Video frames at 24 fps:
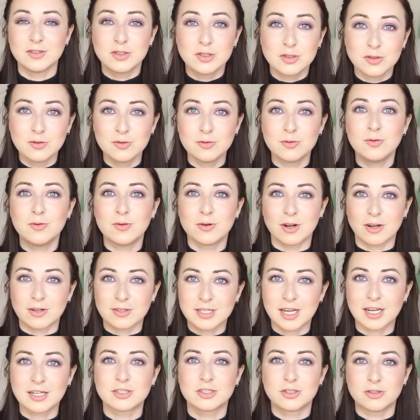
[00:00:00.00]
Do
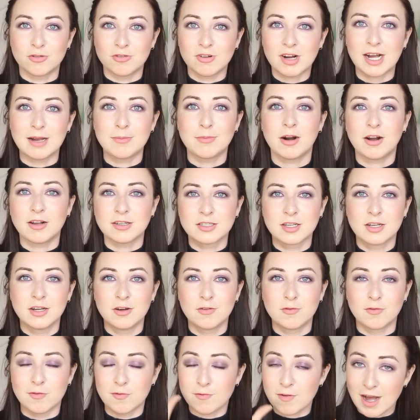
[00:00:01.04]
not touch your eyebrows
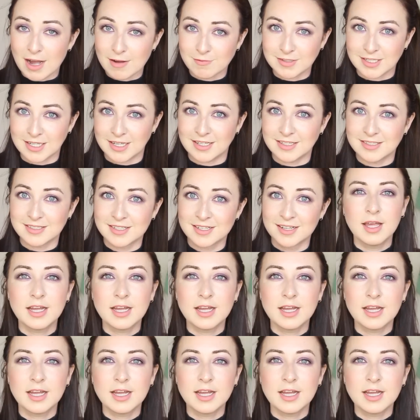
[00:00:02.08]
five days.